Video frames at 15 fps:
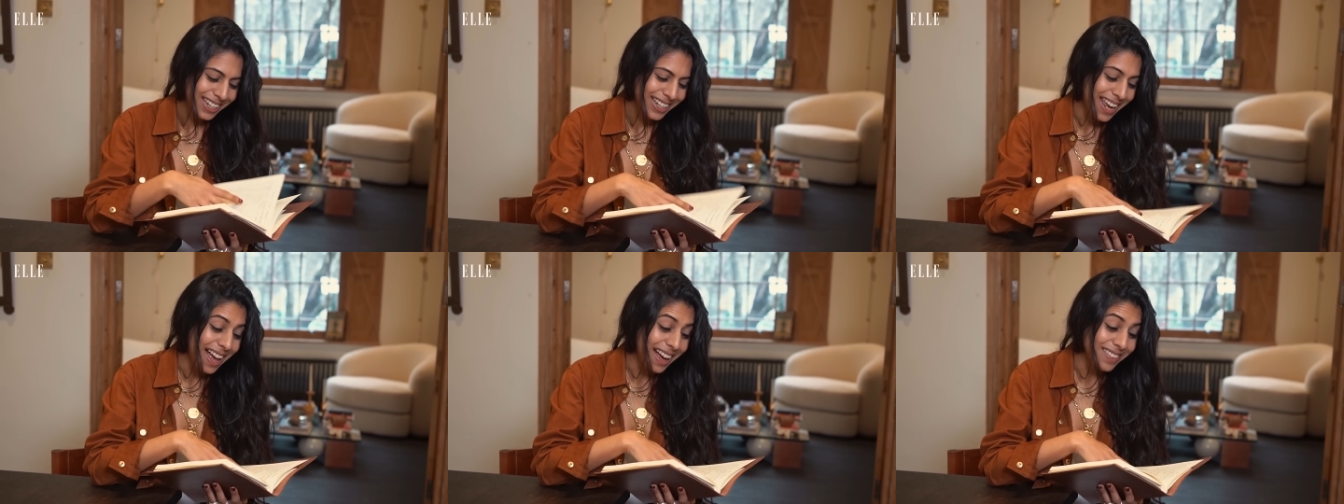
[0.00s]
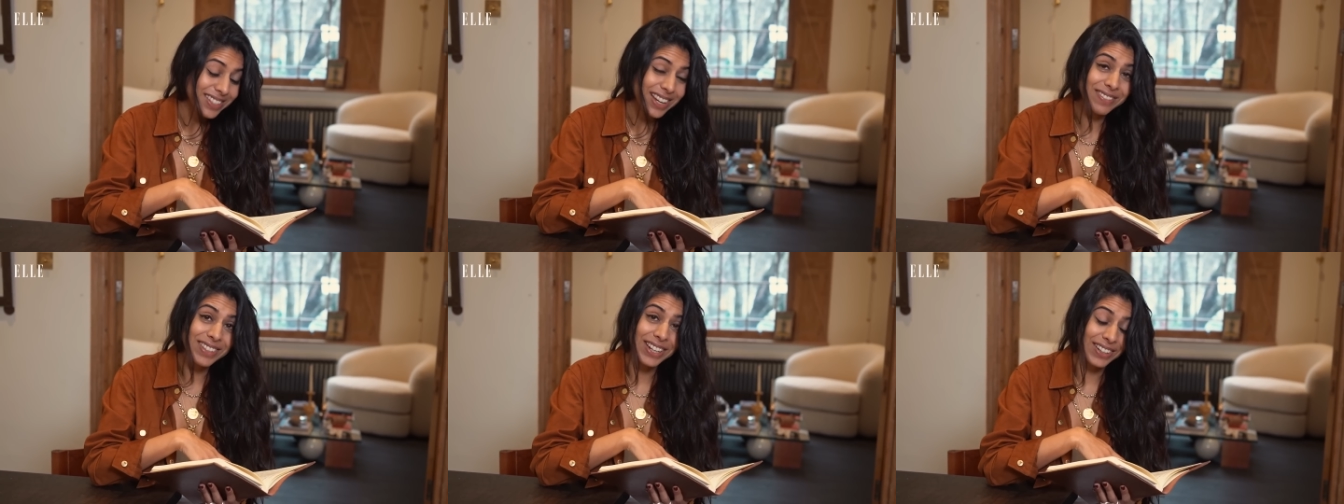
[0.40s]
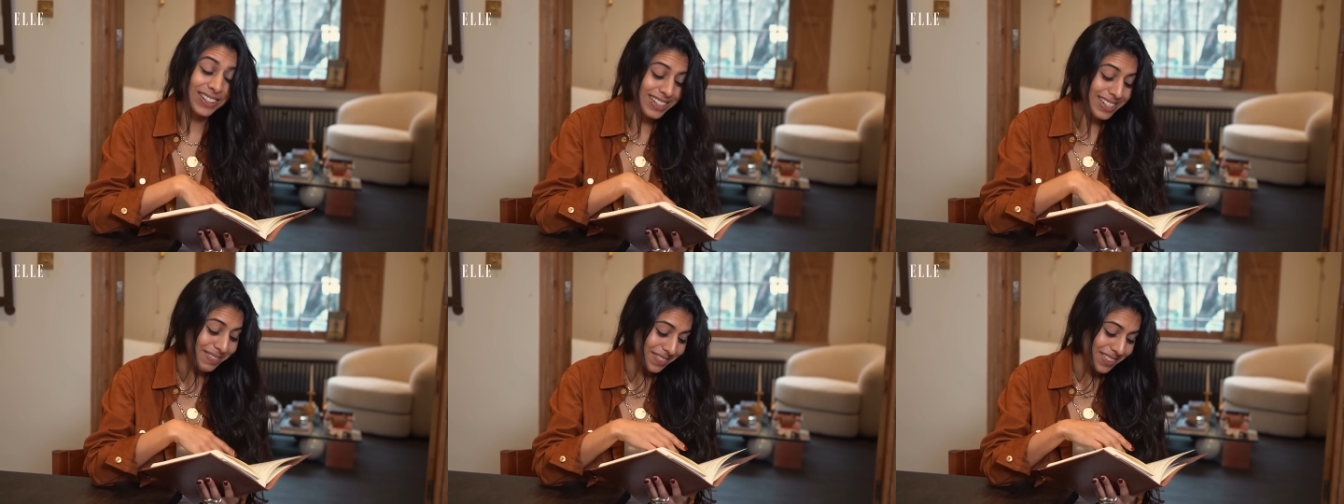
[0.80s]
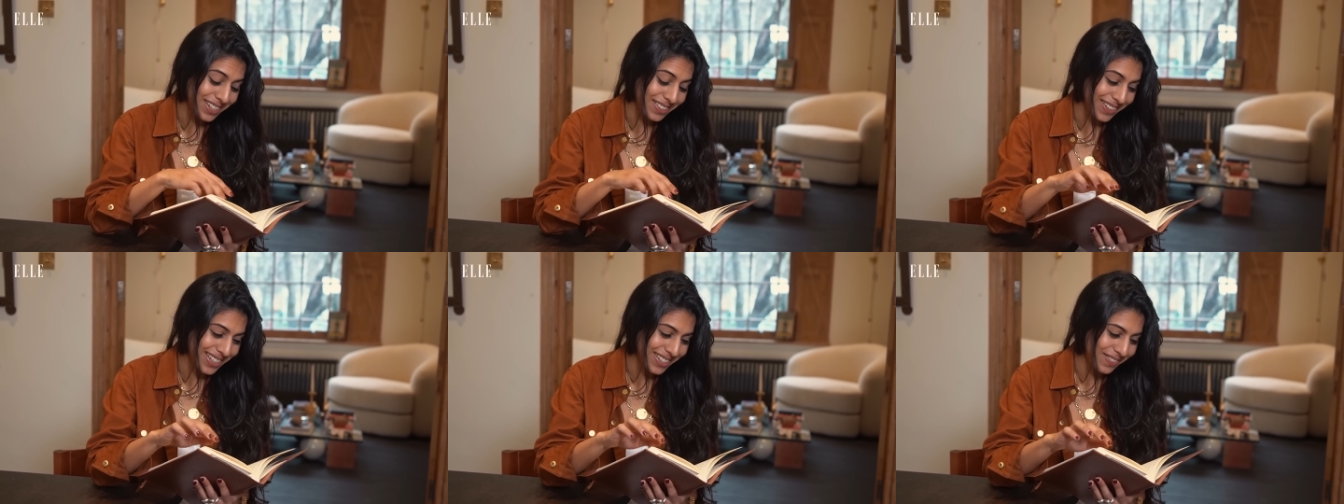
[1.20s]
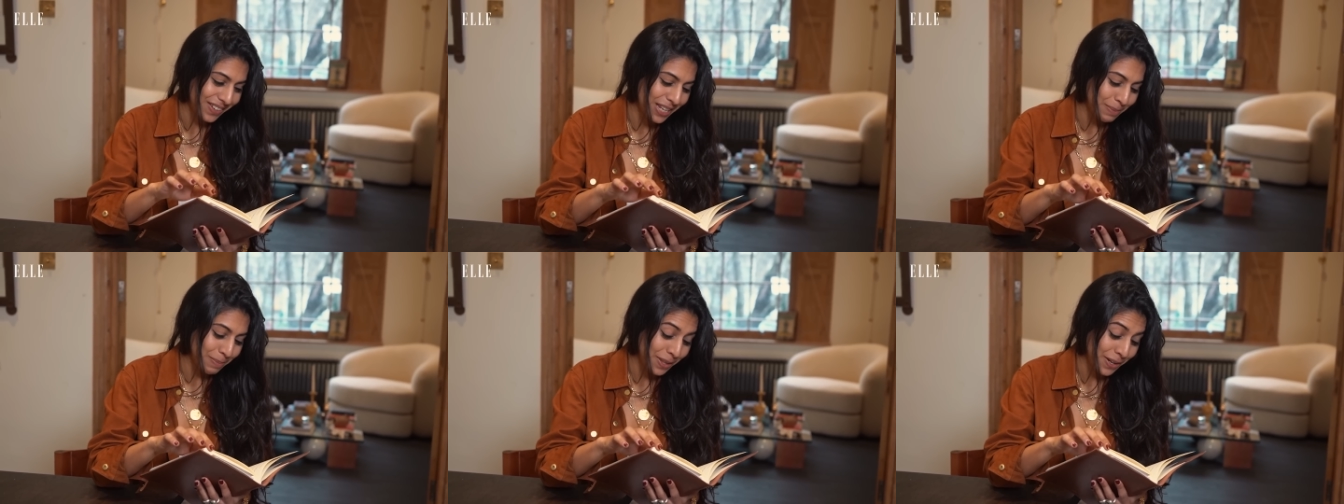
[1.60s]
yeah, I've definitely cooked some of these
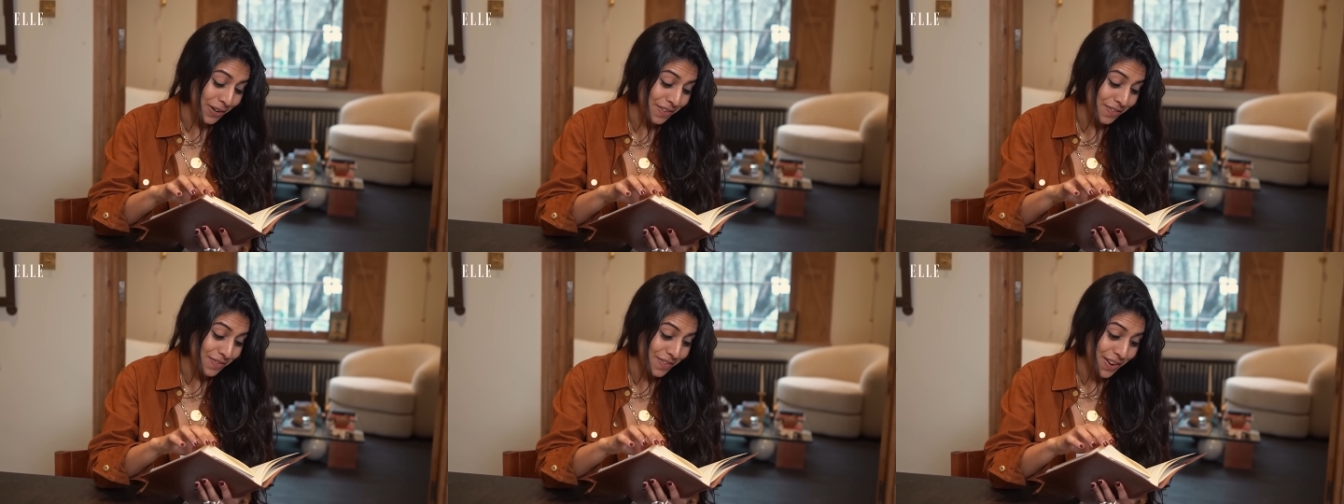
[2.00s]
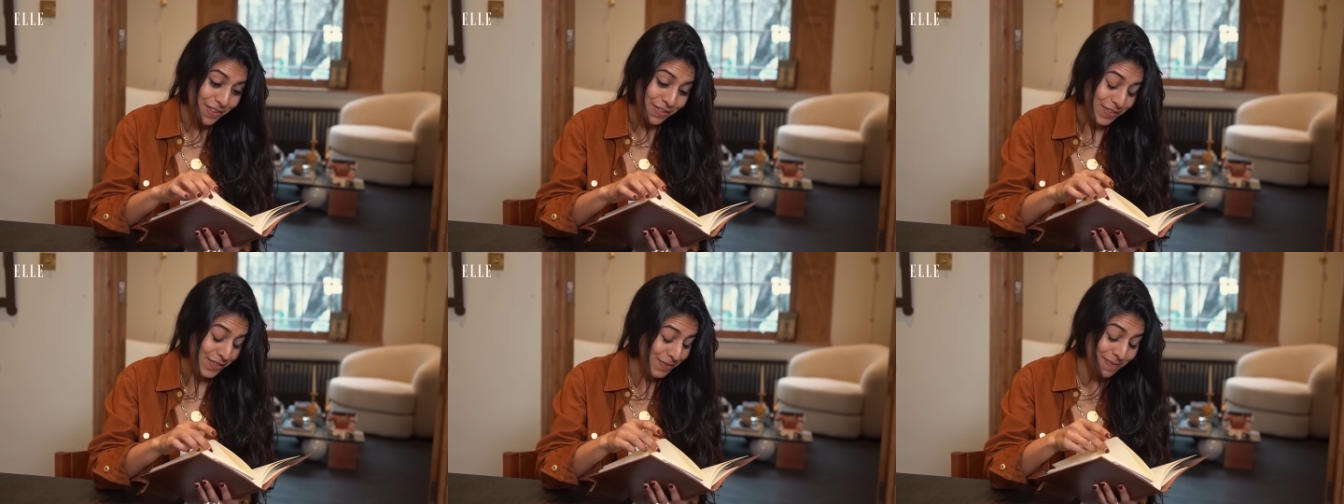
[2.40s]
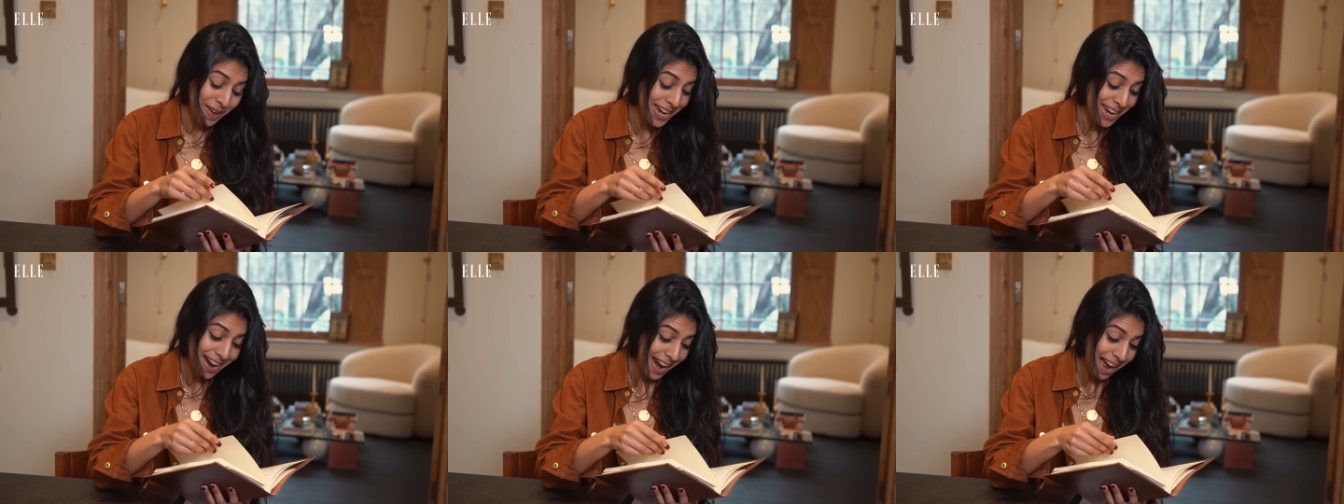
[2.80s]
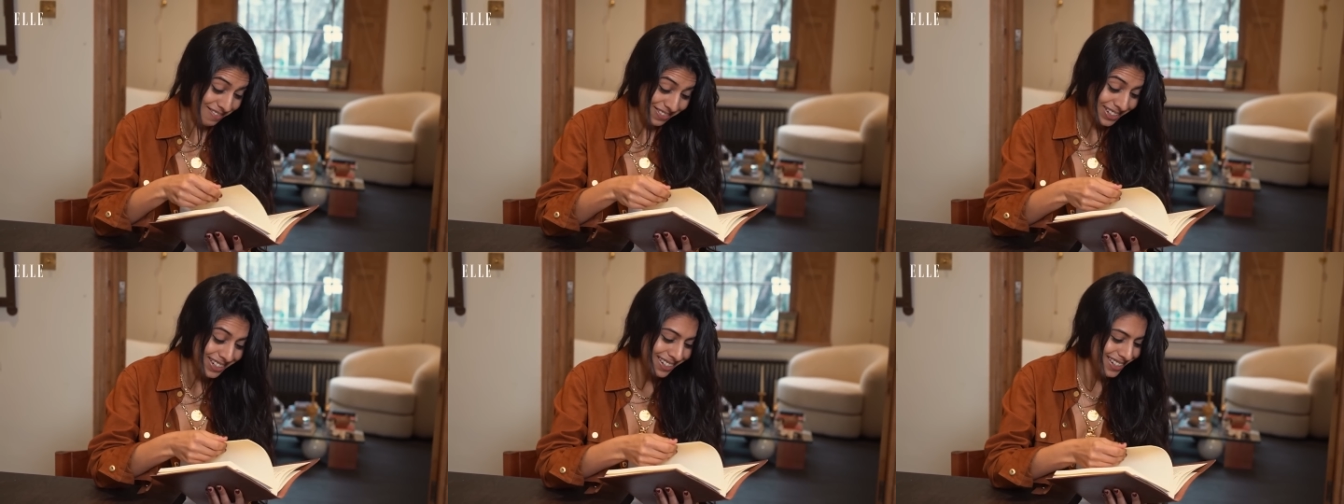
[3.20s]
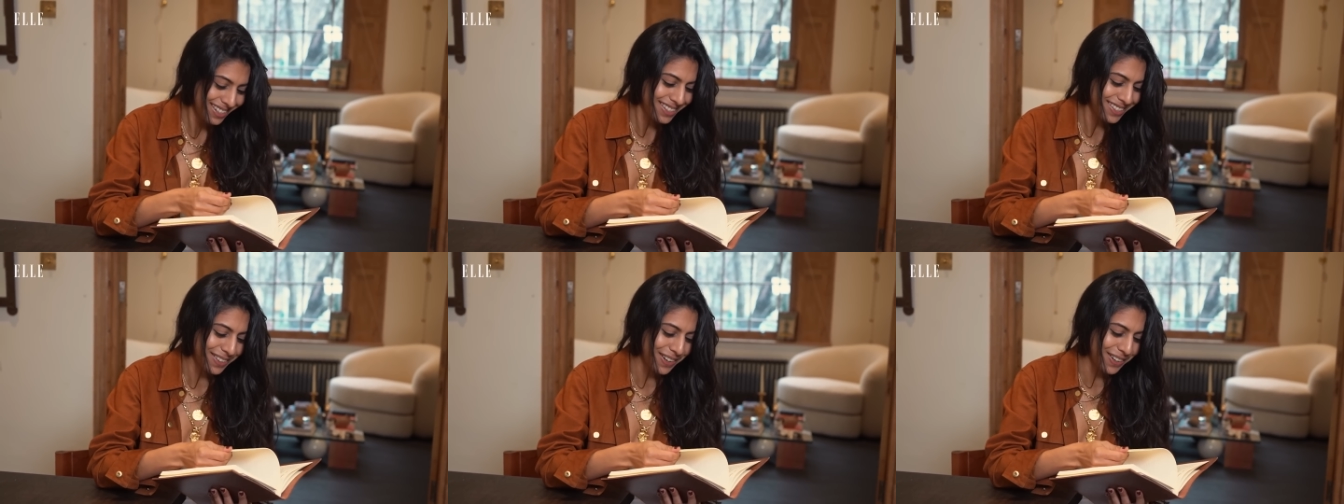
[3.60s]
recipes, but there are many I haven't,
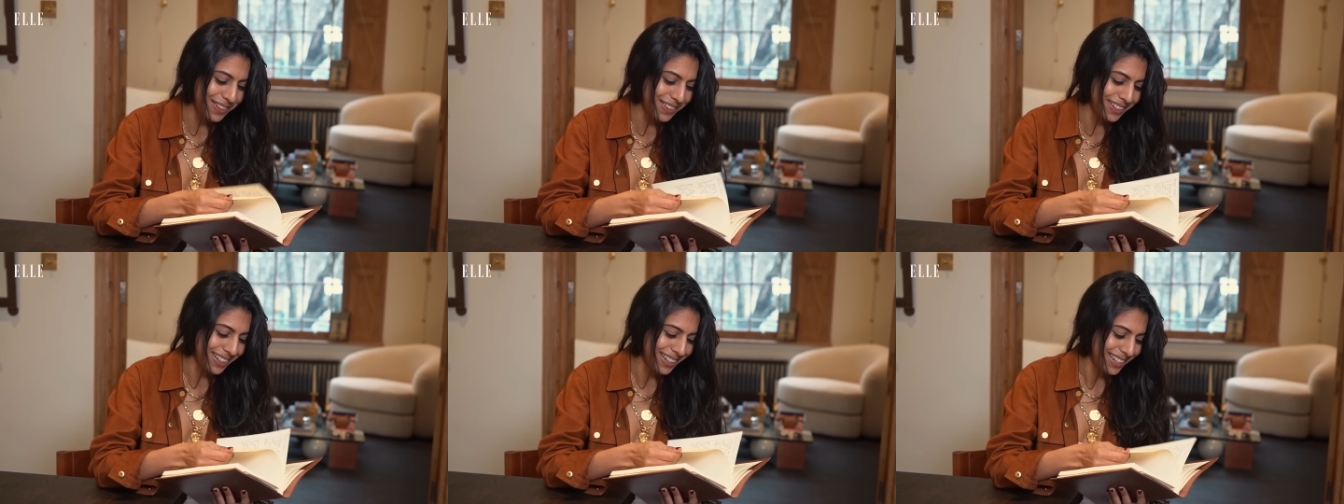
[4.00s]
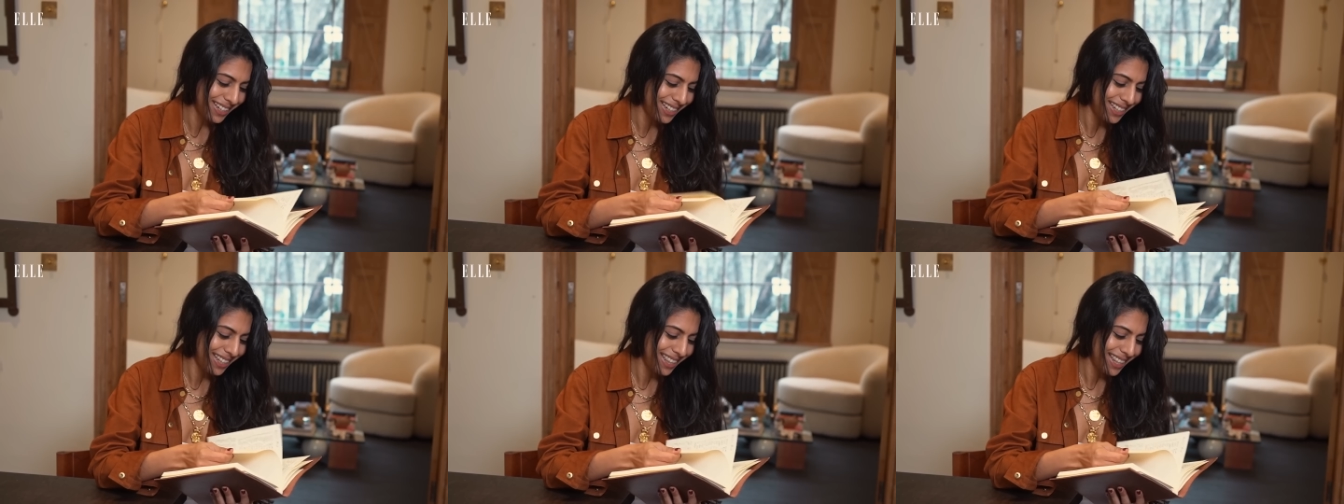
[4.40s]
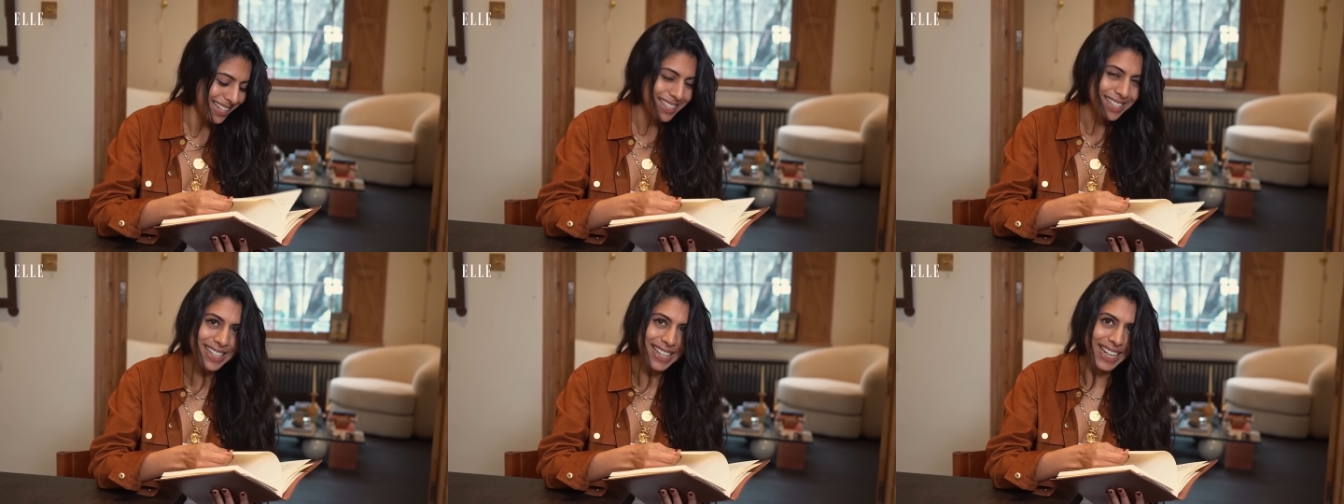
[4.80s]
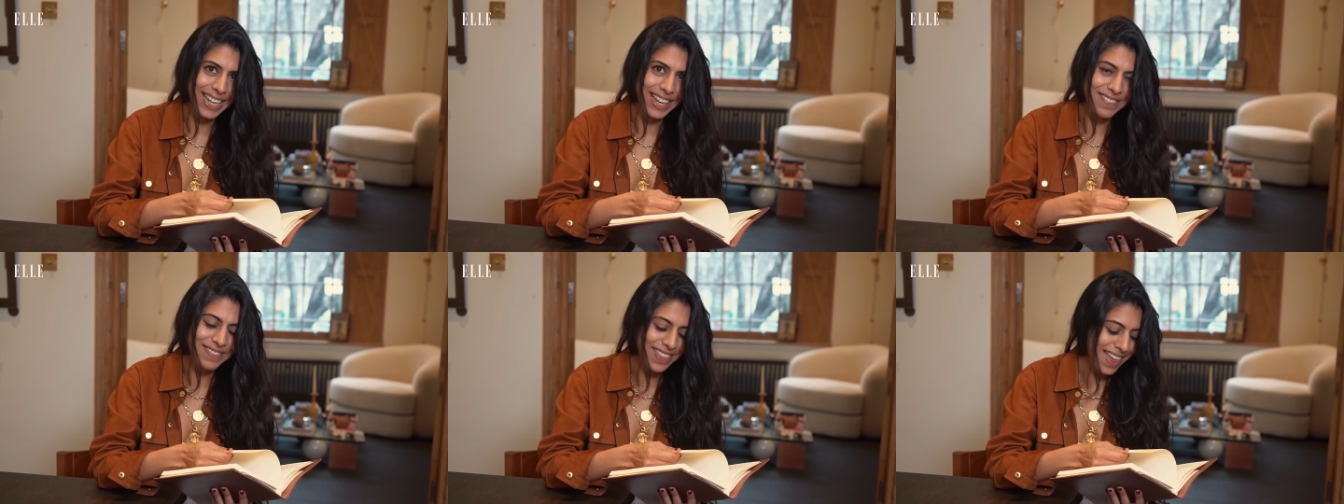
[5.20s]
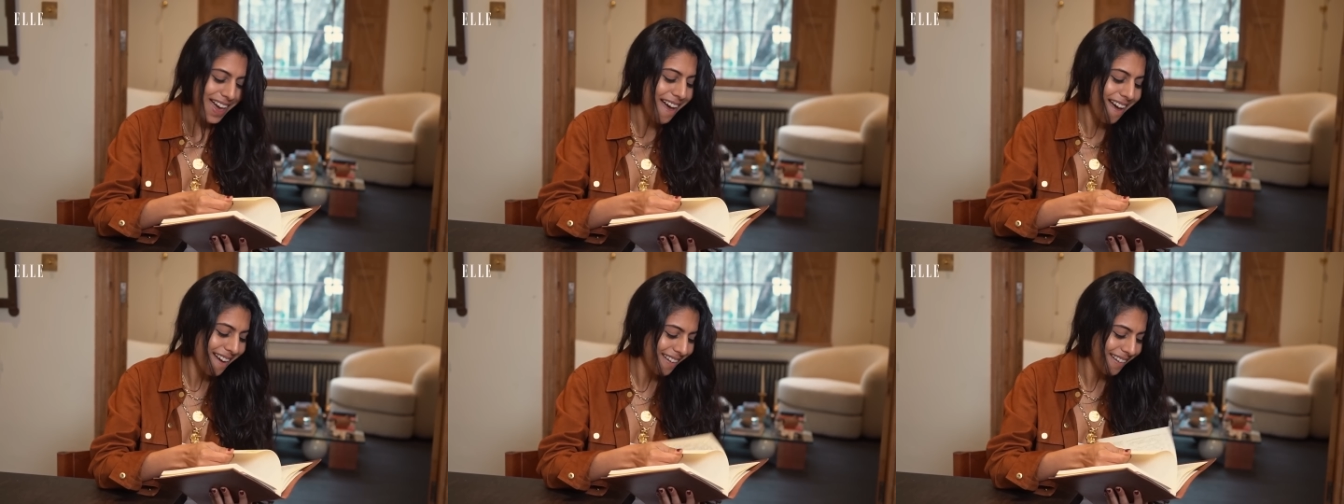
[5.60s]
so this is the year for that.